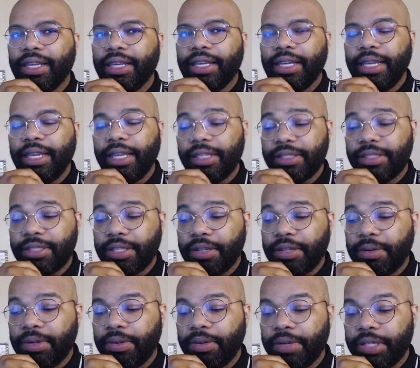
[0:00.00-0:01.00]
And
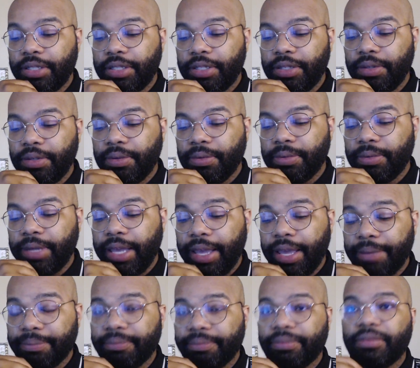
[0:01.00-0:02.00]
so in order to do that,
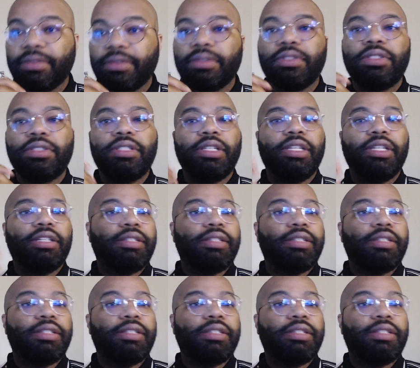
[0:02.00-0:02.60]
she